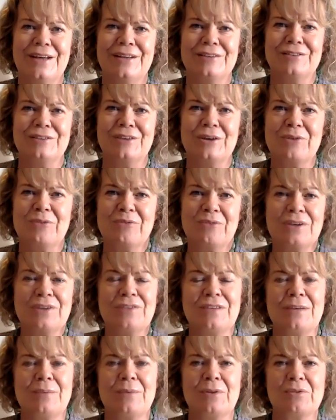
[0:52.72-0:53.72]
So
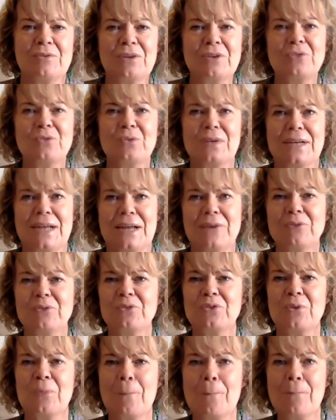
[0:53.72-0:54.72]
firstly, we're thrilled to
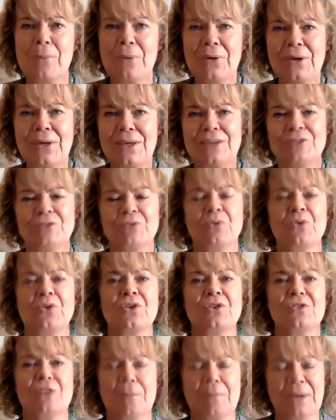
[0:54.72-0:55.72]
announce that bookings for
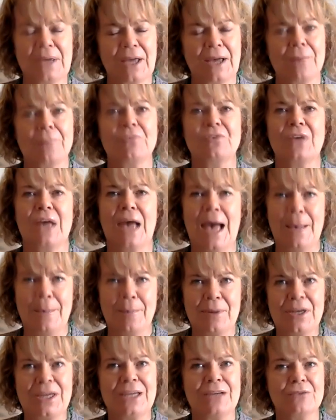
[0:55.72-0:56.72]
the summer camps are
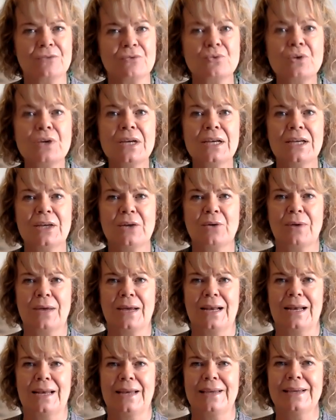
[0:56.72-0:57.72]
happening really
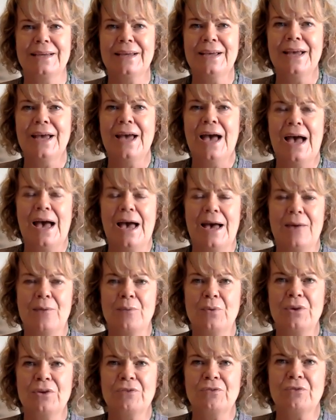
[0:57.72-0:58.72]
quickly,
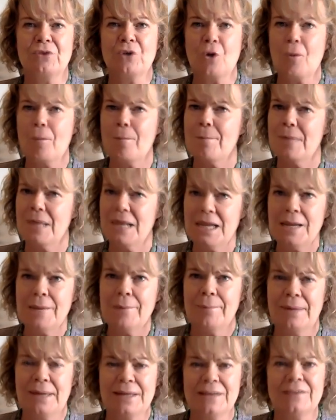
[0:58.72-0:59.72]
and we've got
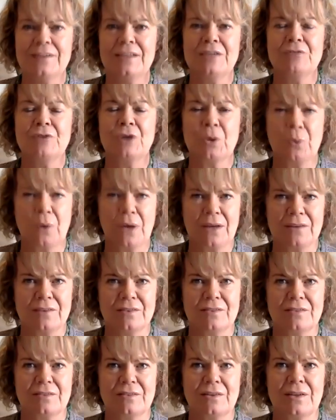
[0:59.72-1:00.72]
many pending
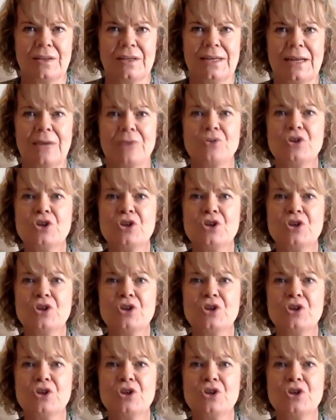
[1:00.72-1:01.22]
requests. Now,